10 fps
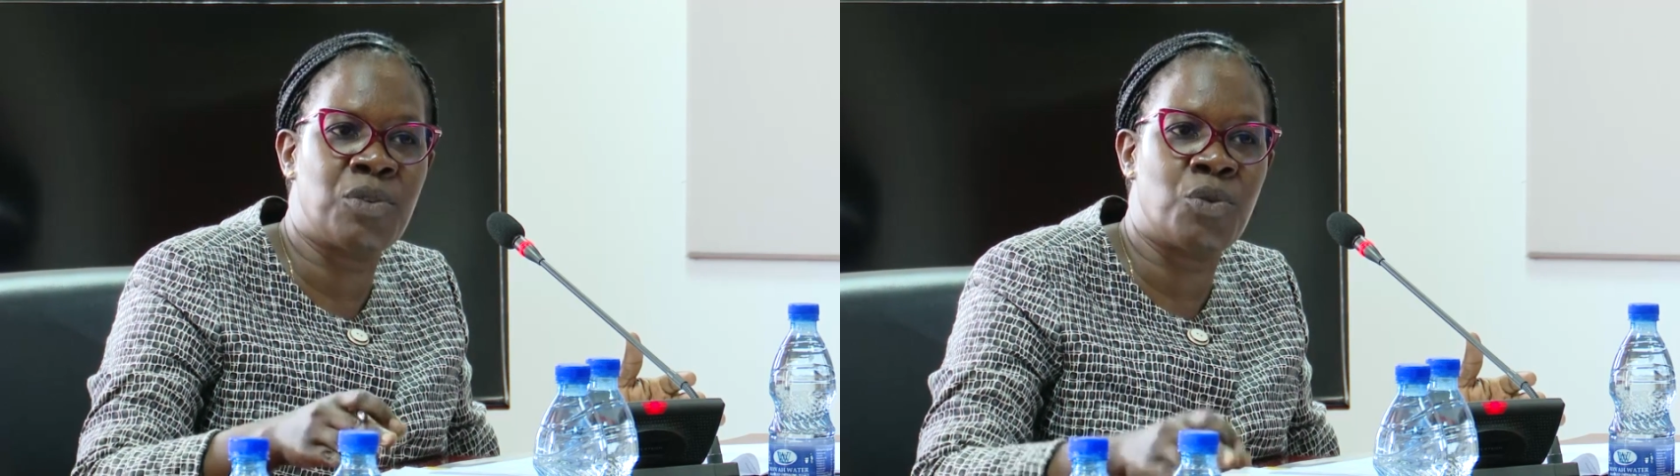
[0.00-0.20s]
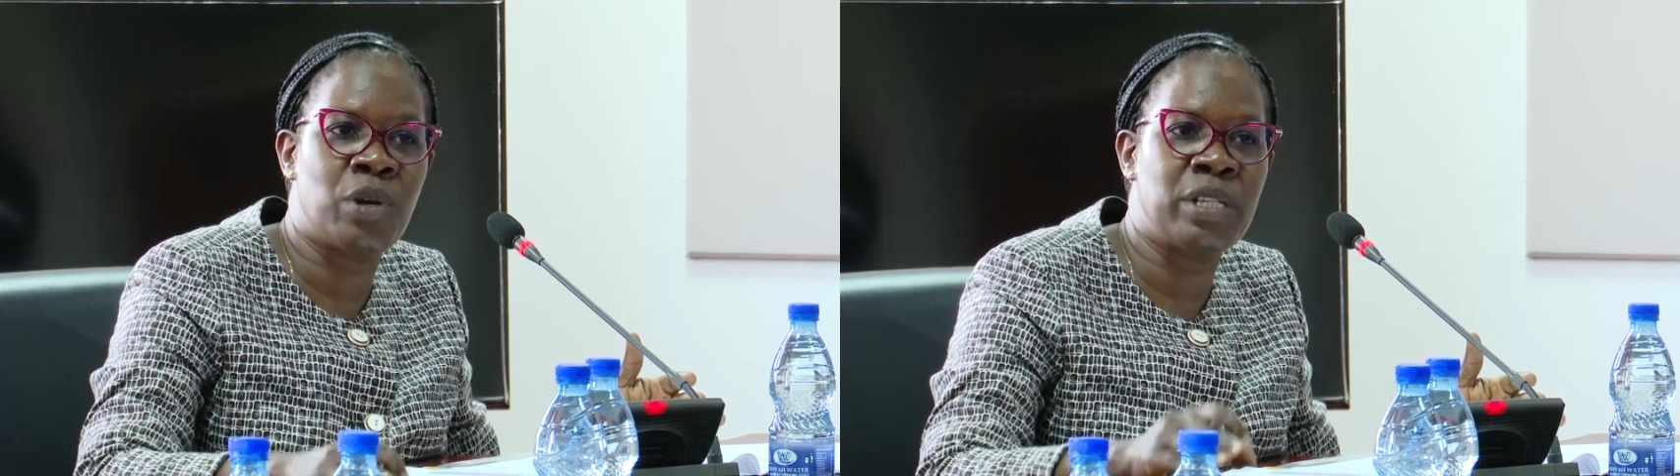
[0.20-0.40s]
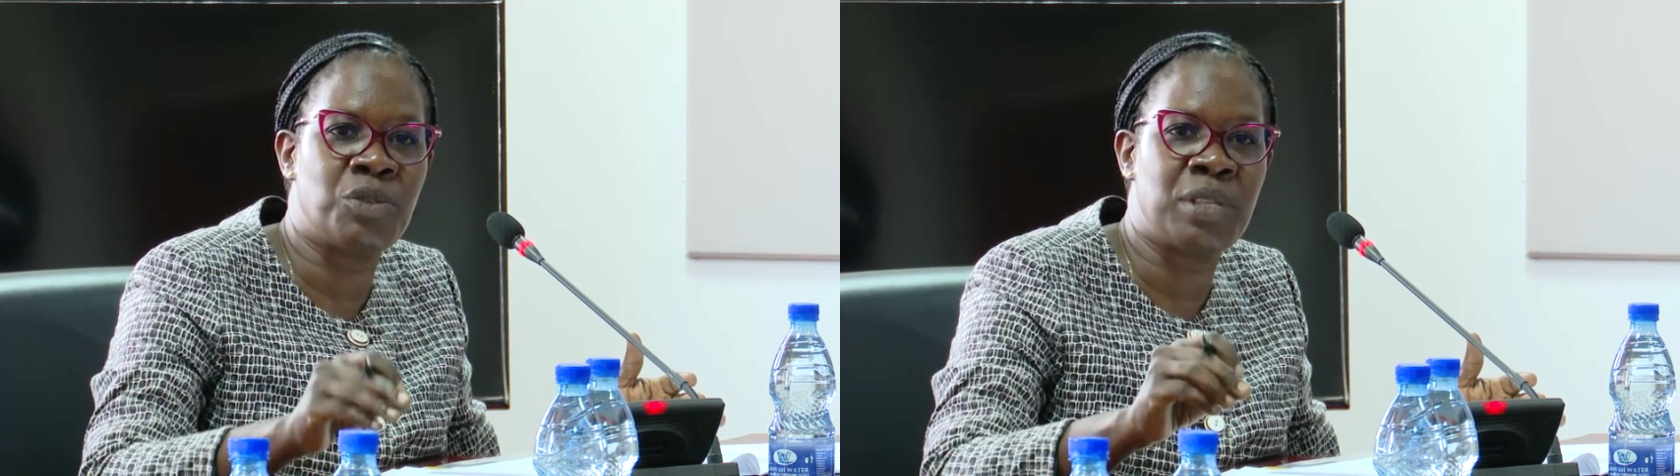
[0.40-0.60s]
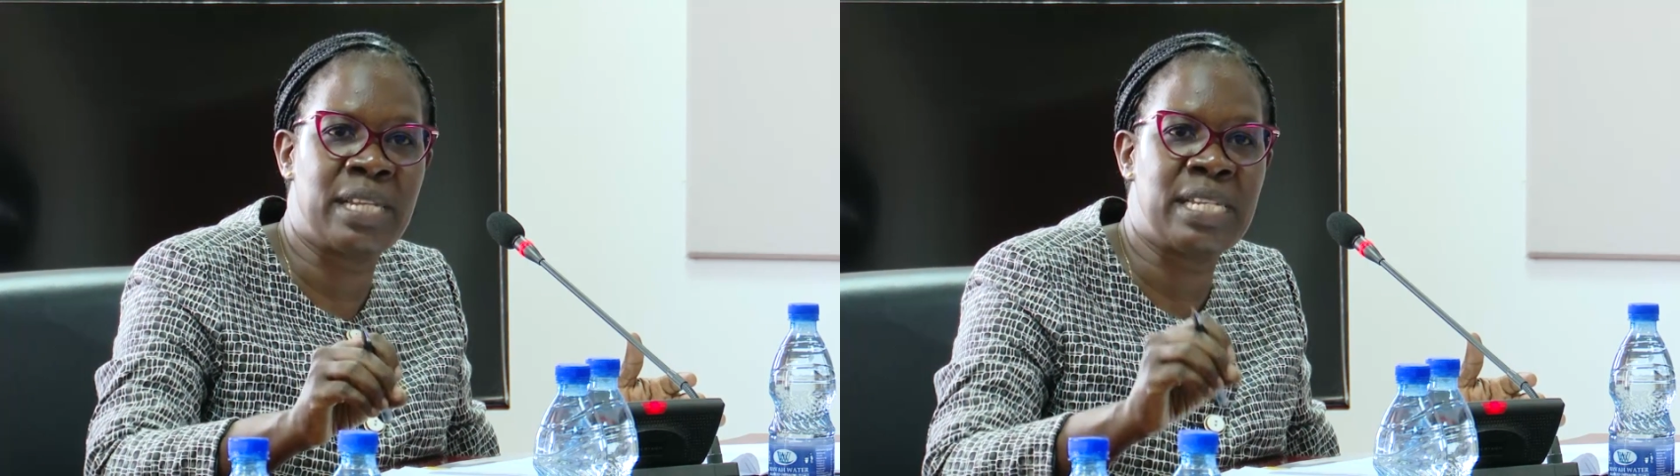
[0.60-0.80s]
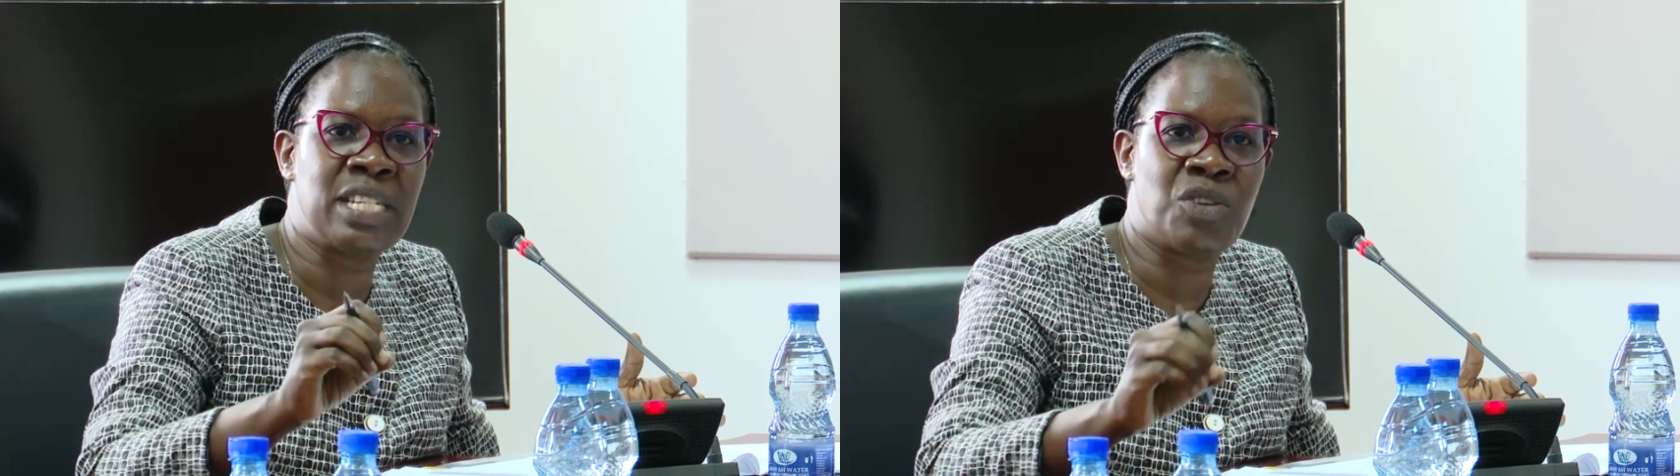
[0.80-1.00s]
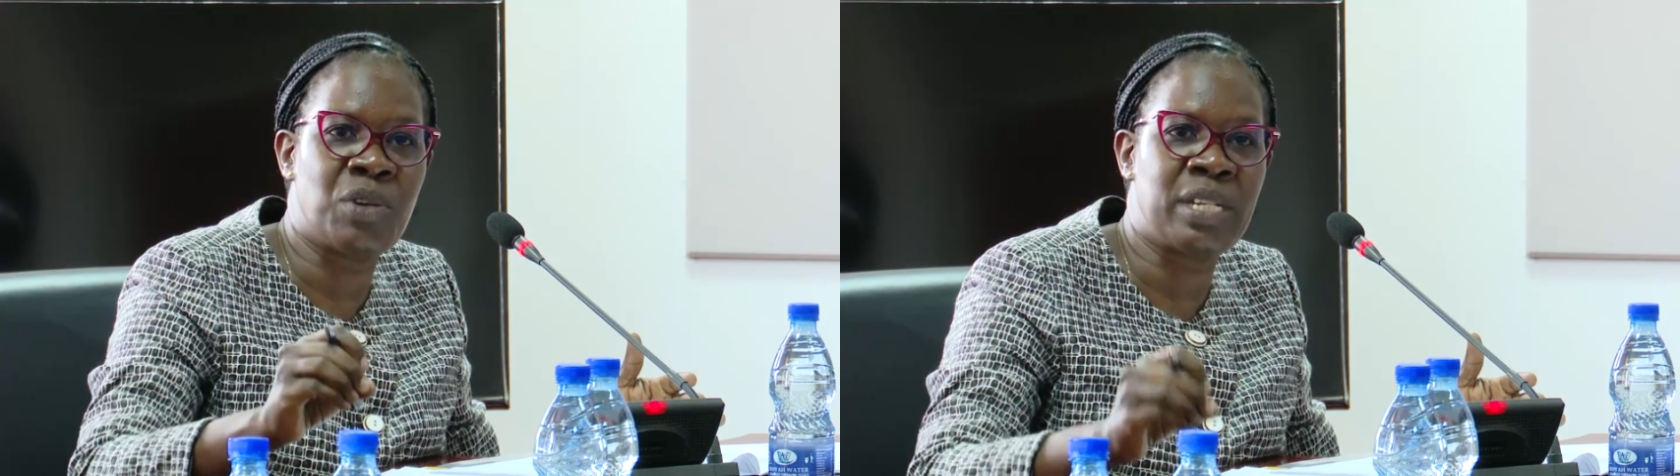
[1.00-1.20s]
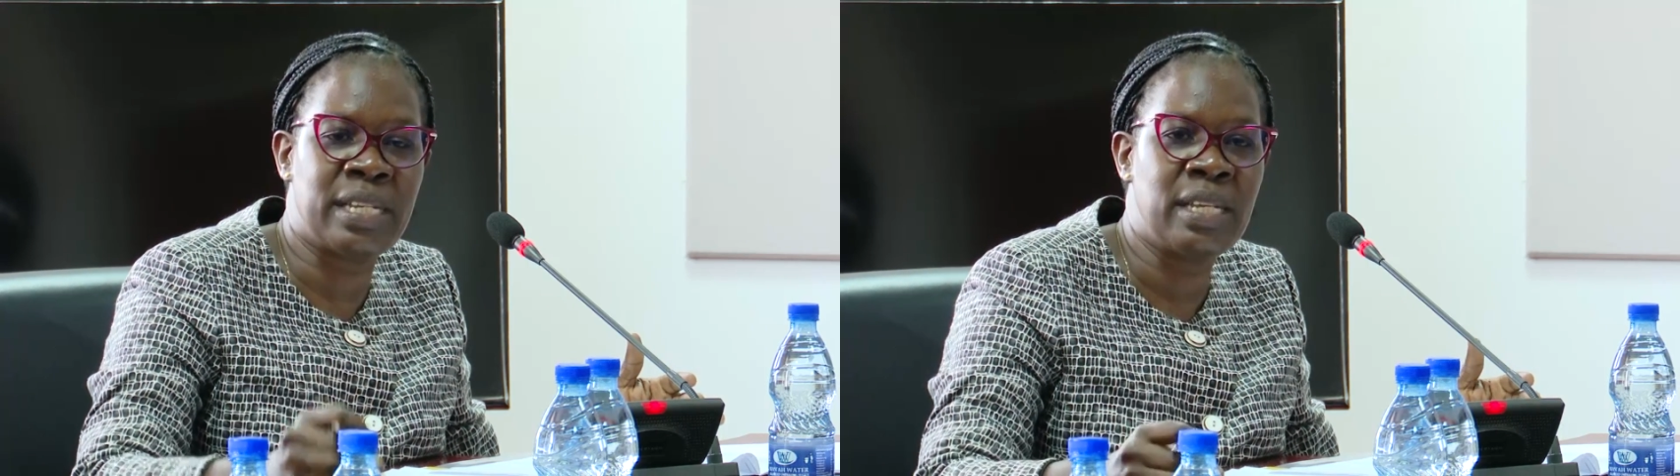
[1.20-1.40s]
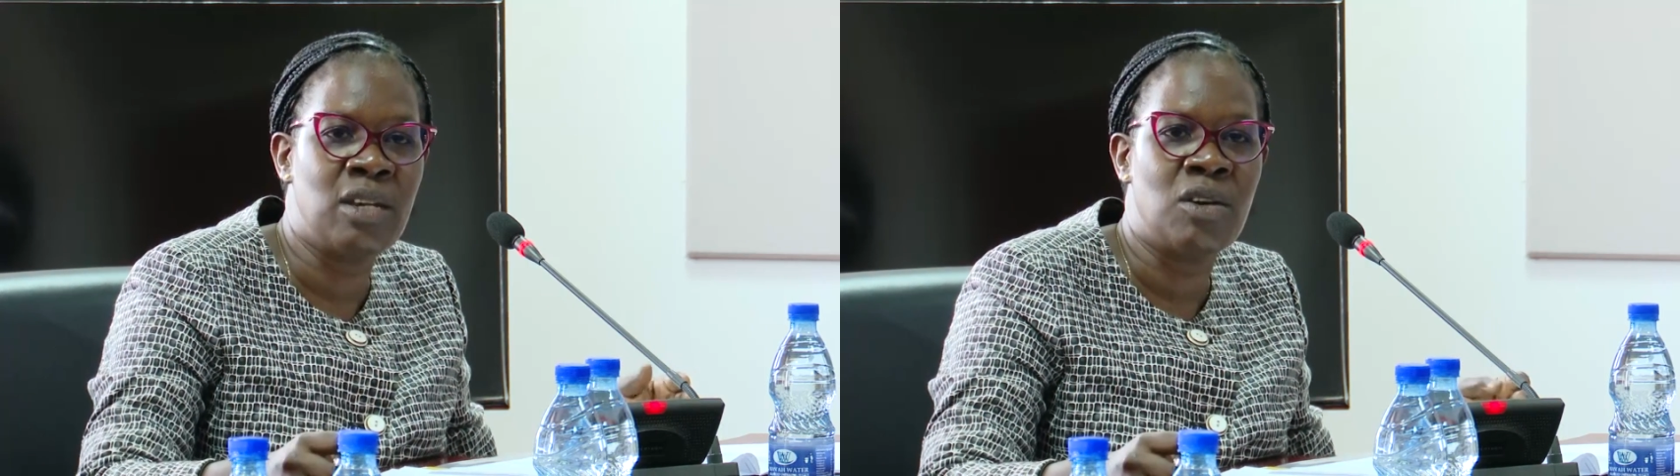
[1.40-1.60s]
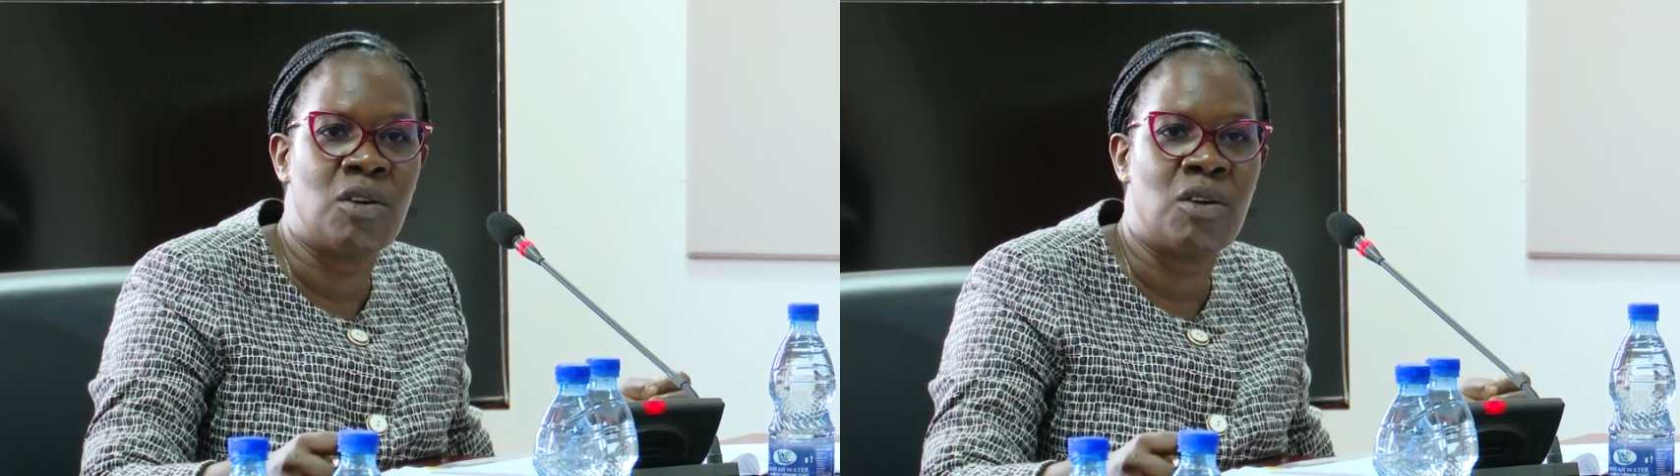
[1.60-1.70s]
to go into the nitty-gritty